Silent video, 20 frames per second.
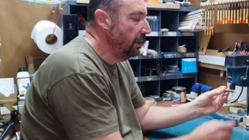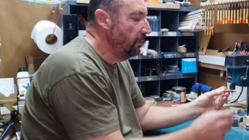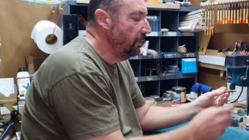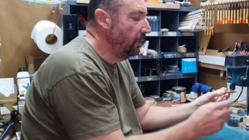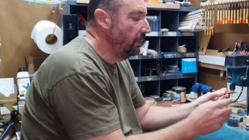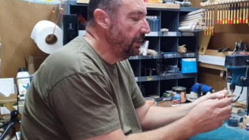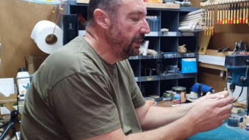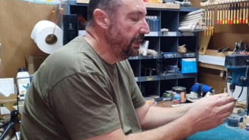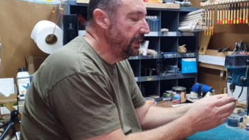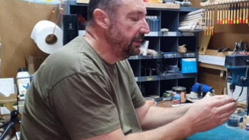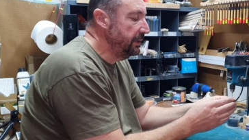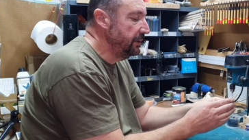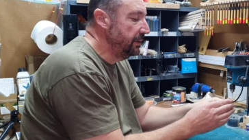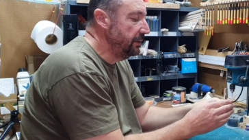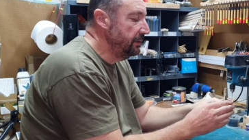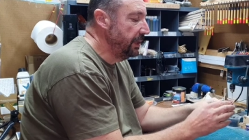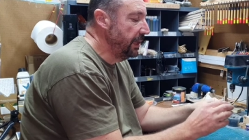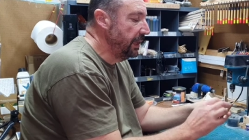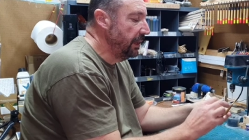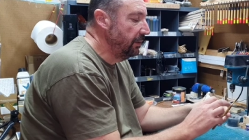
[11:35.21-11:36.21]
What we need to
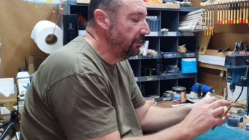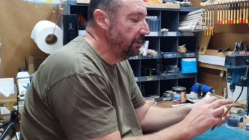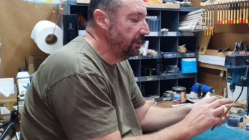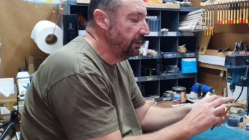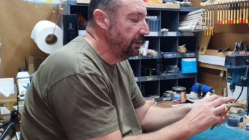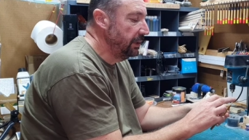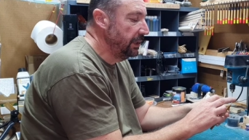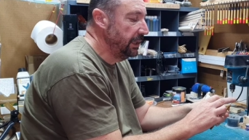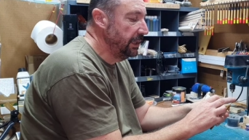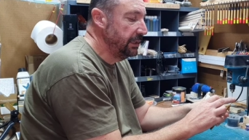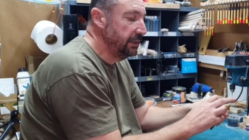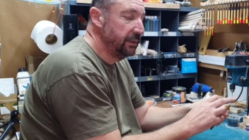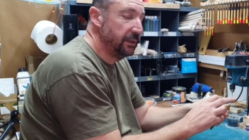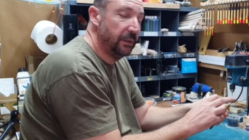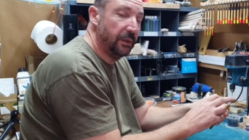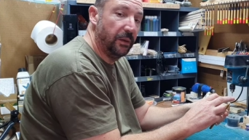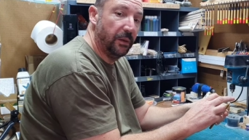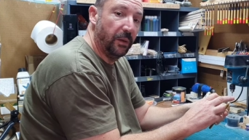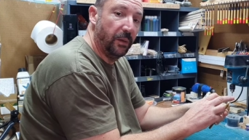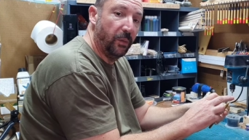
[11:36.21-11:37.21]
do now is
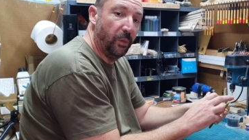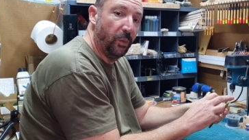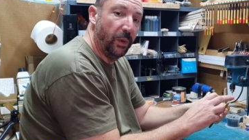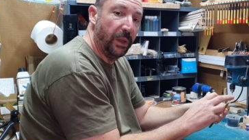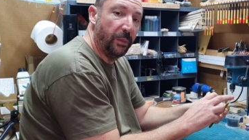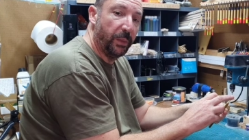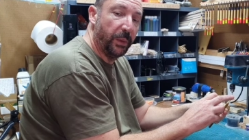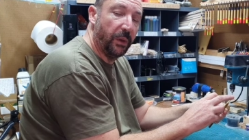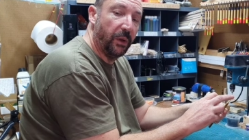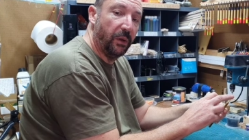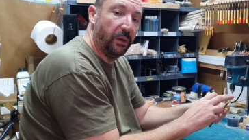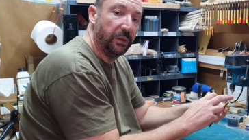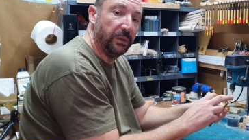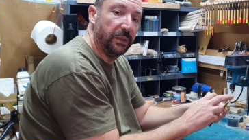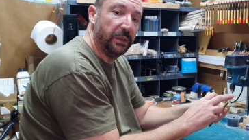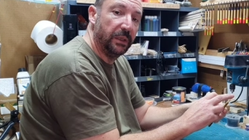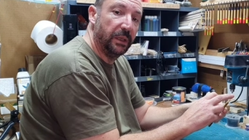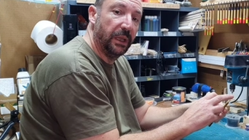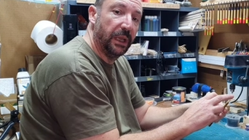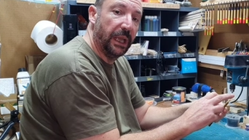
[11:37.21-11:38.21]
whip
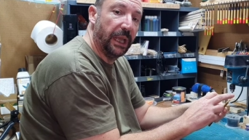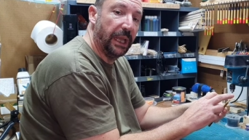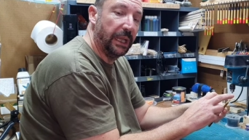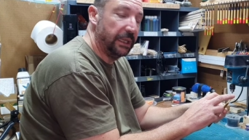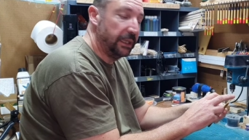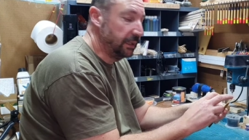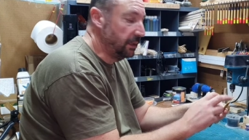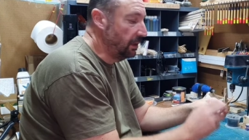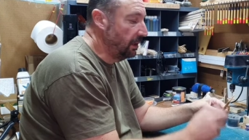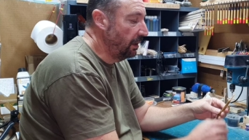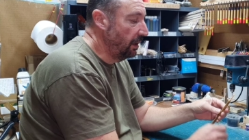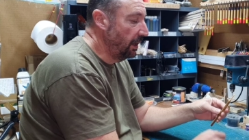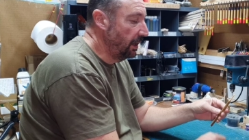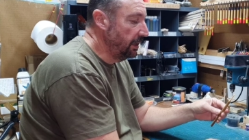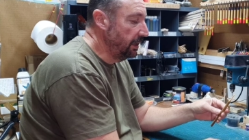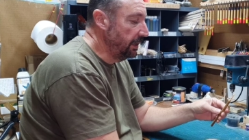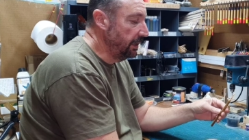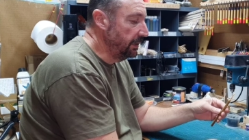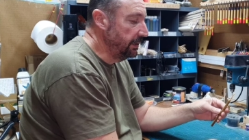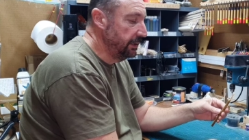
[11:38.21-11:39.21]
on our little
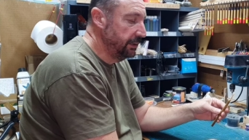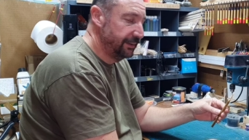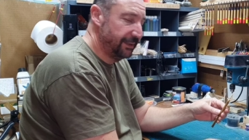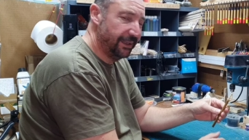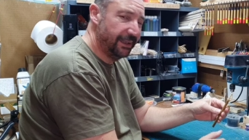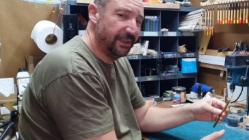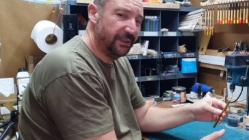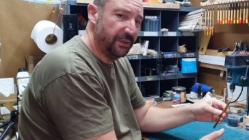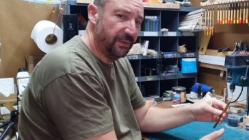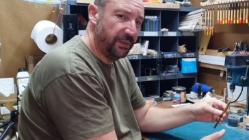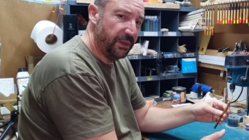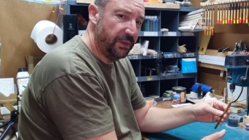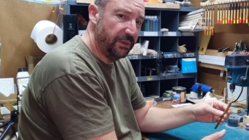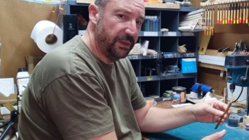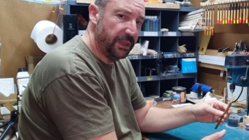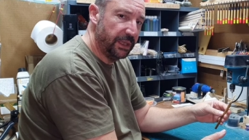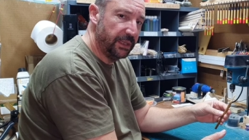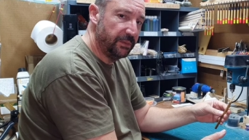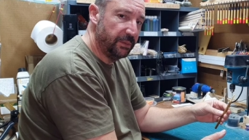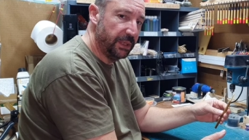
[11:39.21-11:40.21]
eyelet. And there's a few
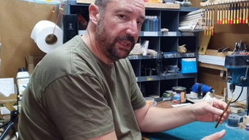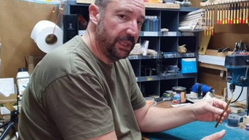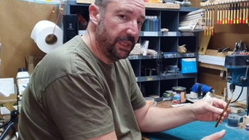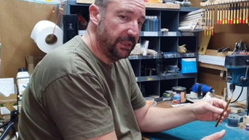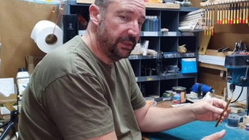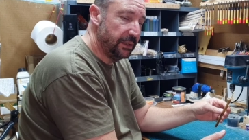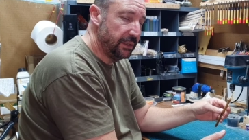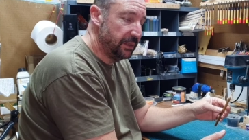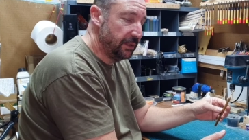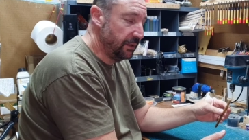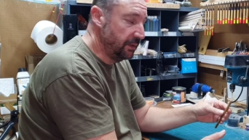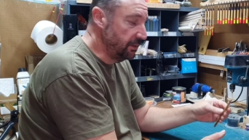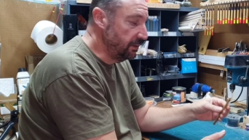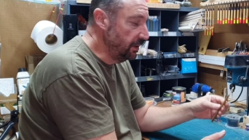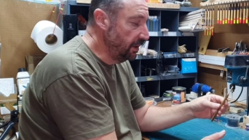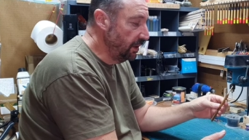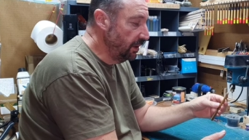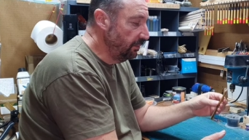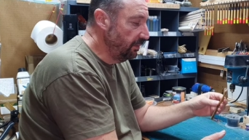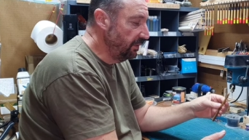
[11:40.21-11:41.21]
things we need to do
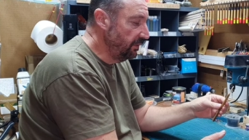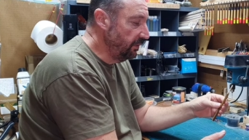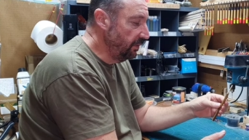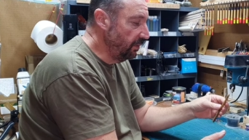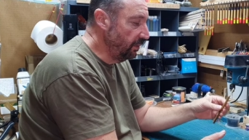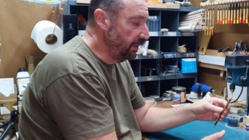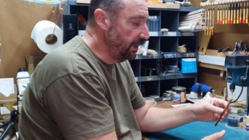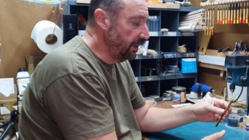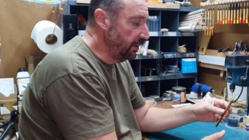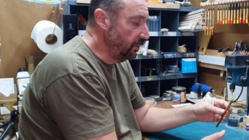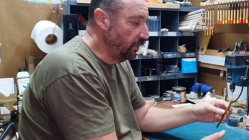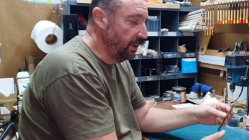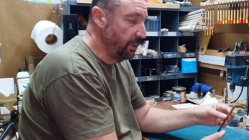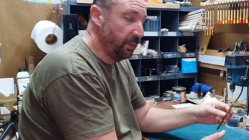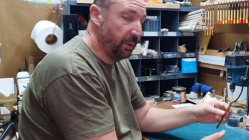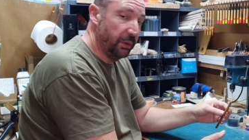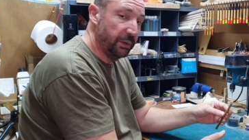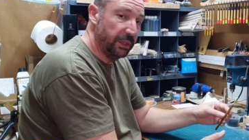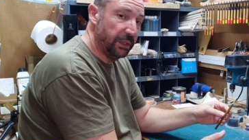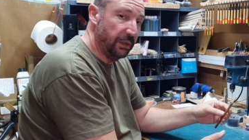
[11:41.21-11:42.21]
before we can whip
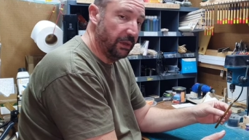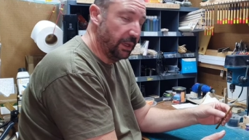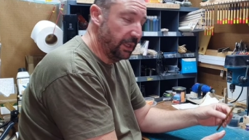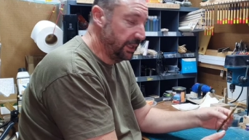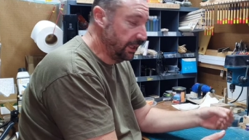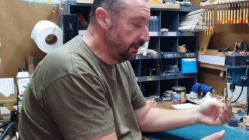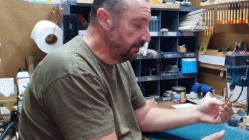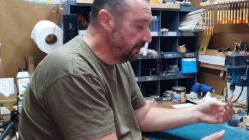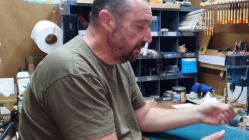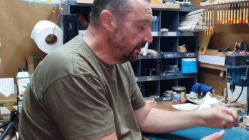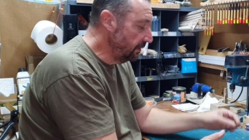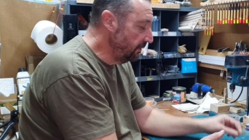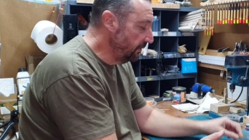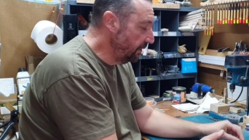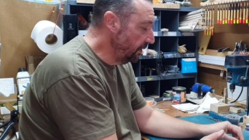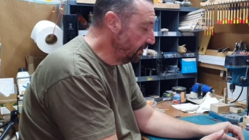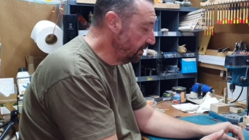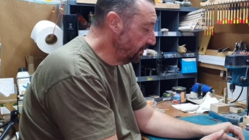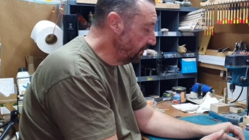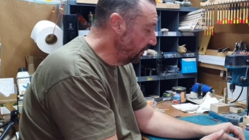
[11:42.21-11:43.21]
on the eyelet. So
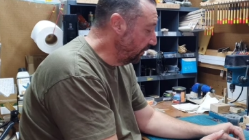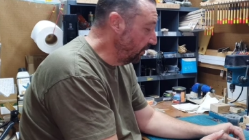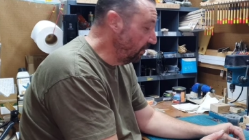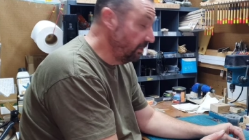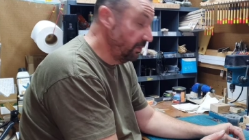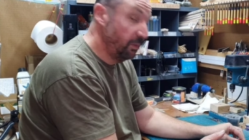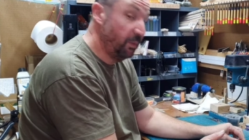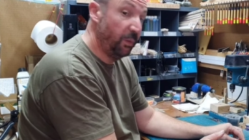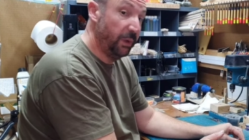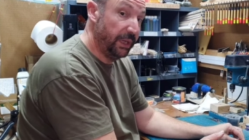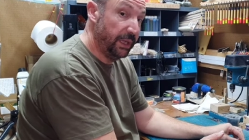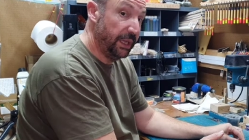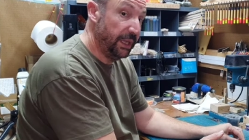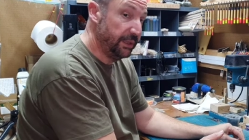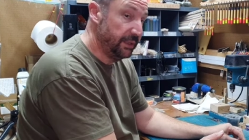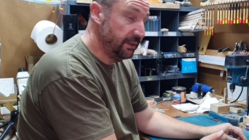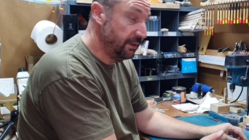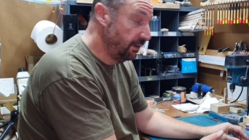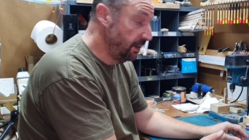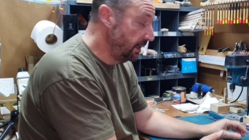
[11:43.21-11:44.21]
first of all, we
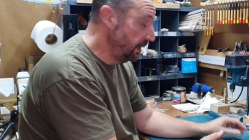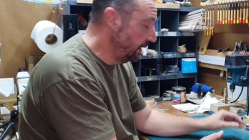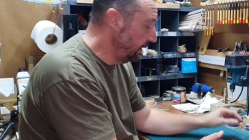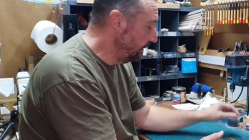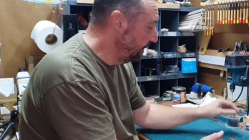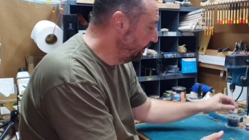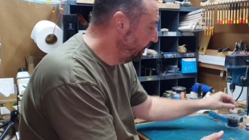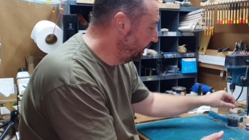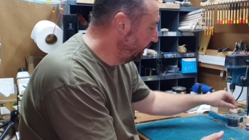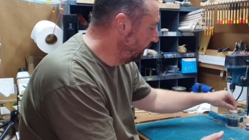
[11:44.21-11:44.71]
need an eyelet.